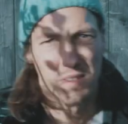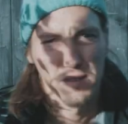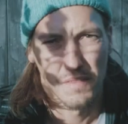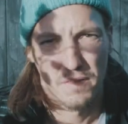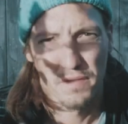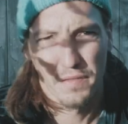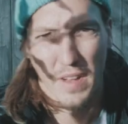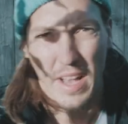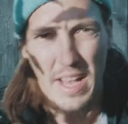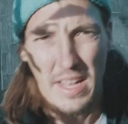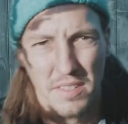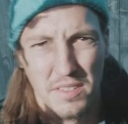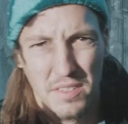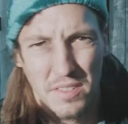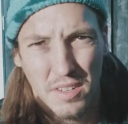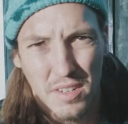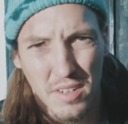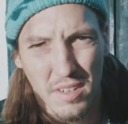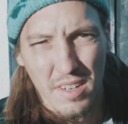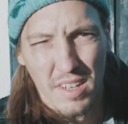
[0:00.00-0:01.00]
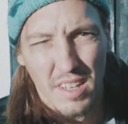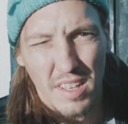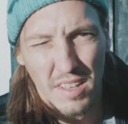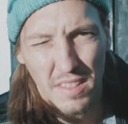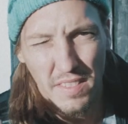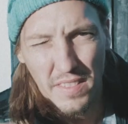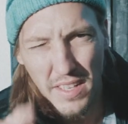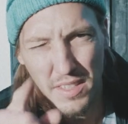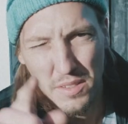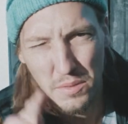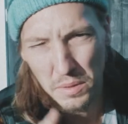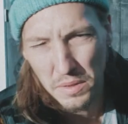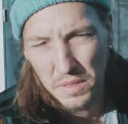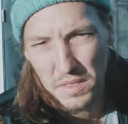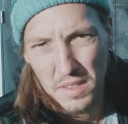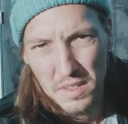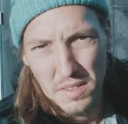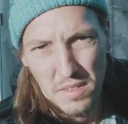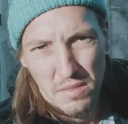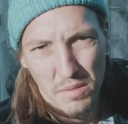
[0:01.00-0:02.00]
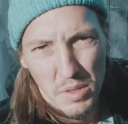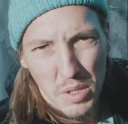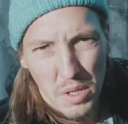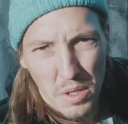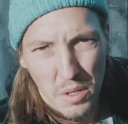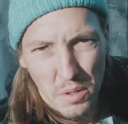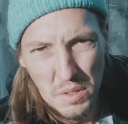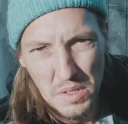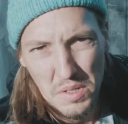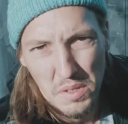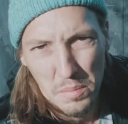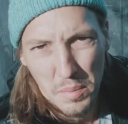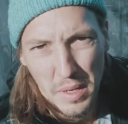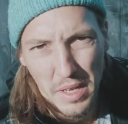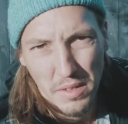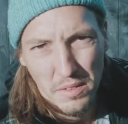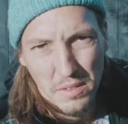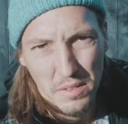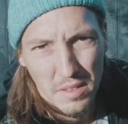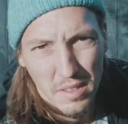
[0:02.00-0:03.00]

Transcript: faster? That's what this video is about.